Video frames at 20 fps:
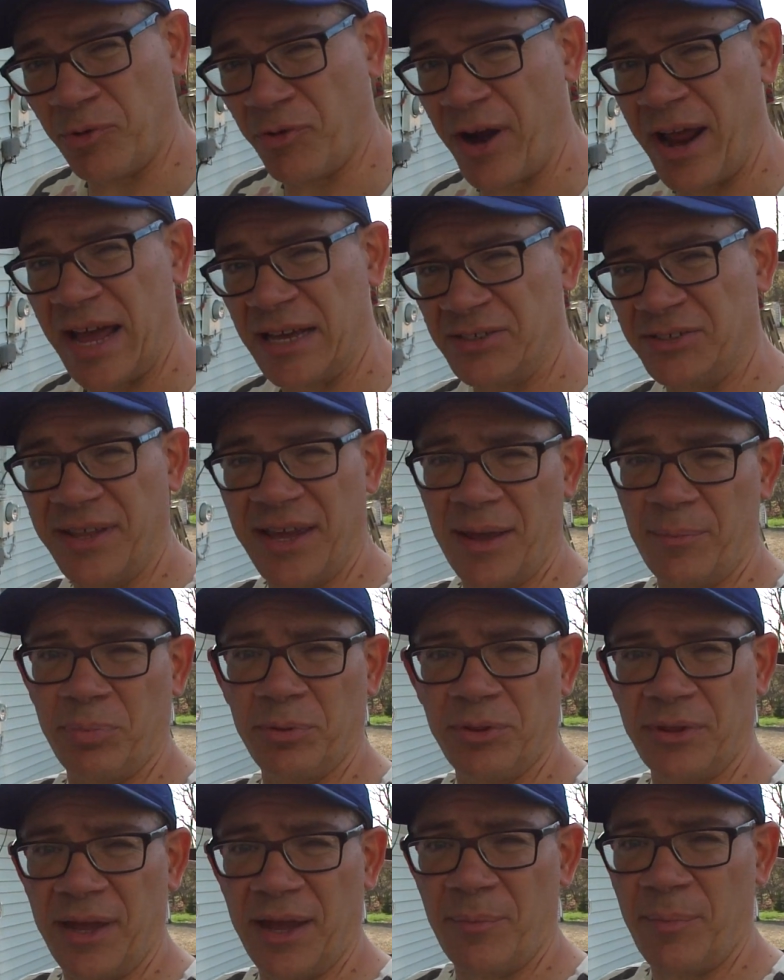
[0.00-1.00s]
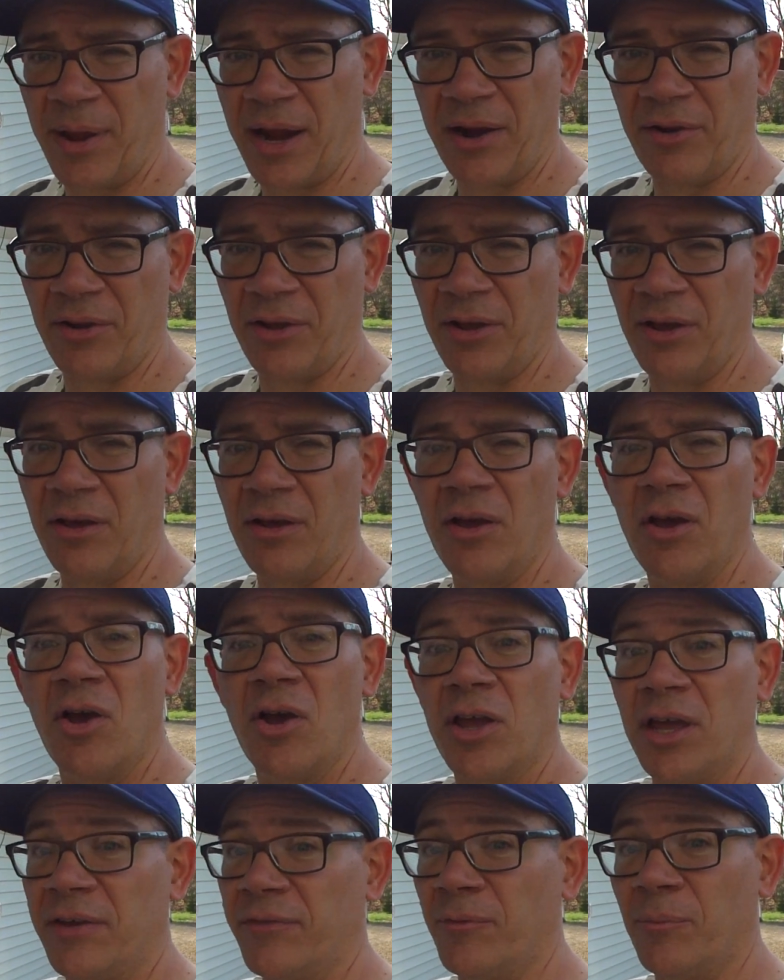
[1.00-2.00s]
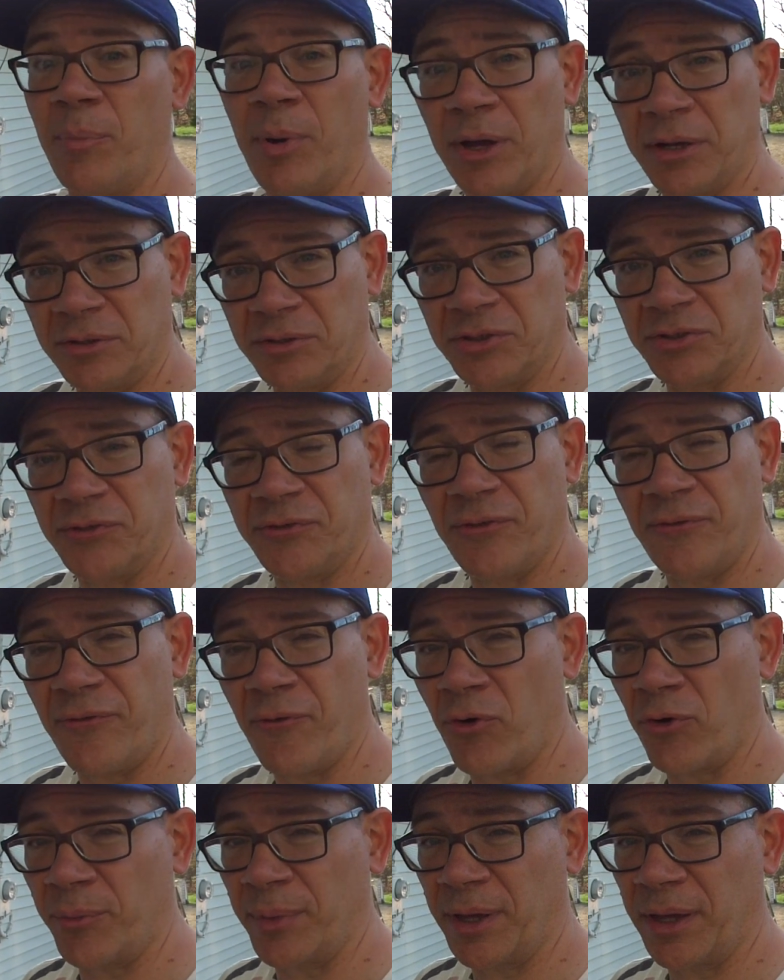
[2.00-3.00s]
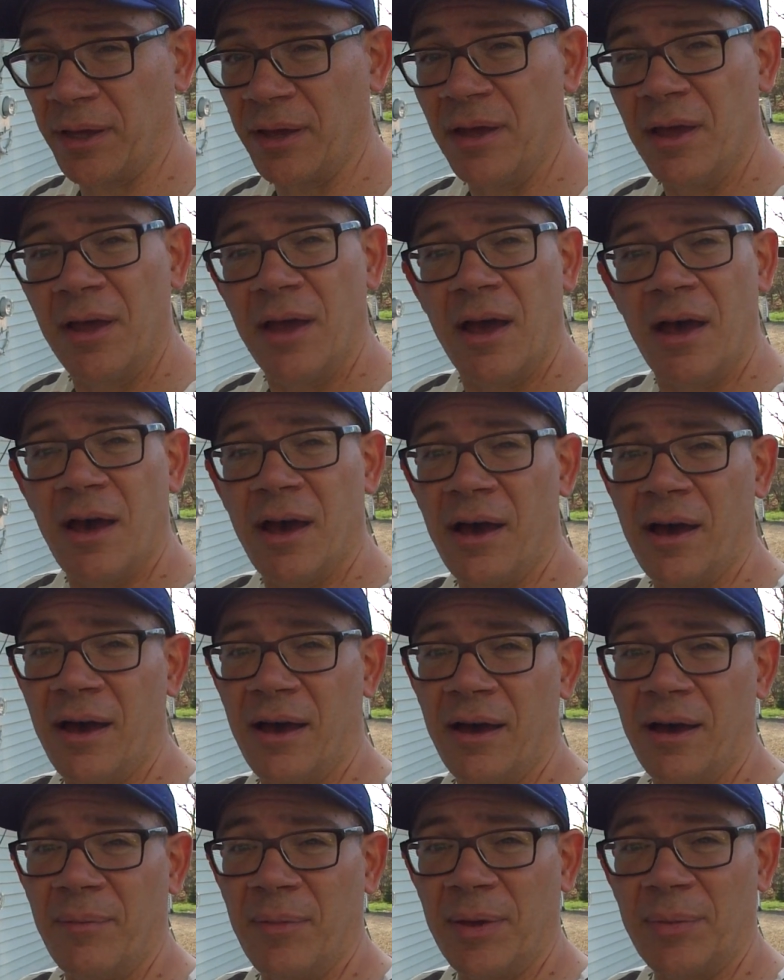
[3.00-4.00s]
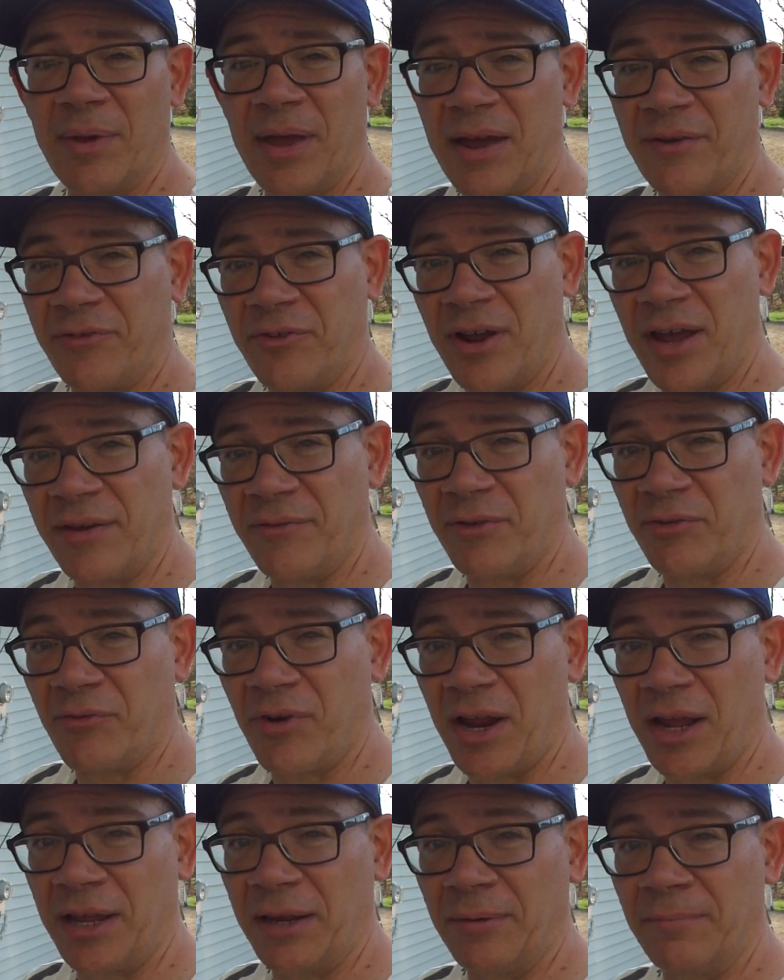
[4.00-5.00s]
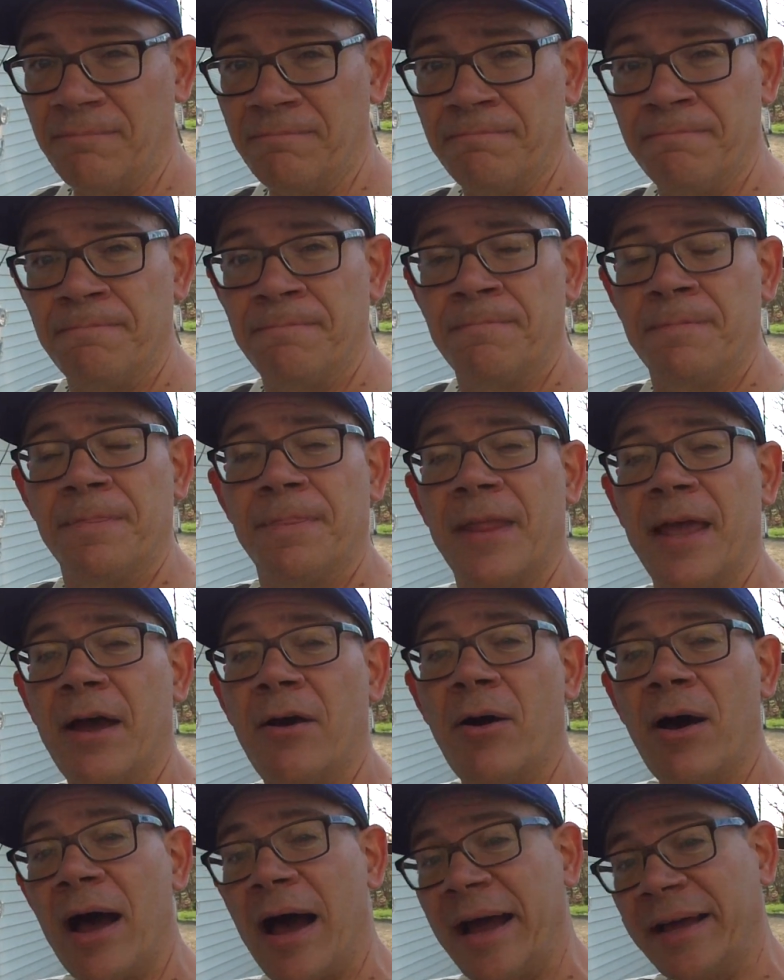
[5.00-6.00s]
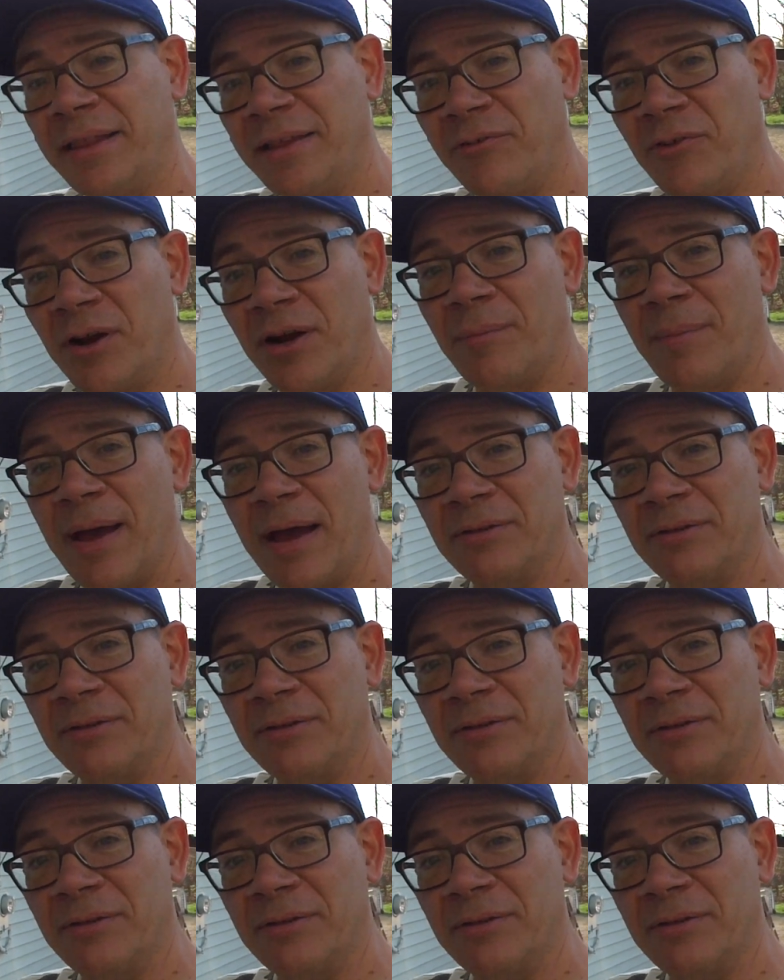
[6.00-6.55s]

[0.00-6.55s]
grass, damp area, even puddles forming, maybe after heavy rain. Now, I live on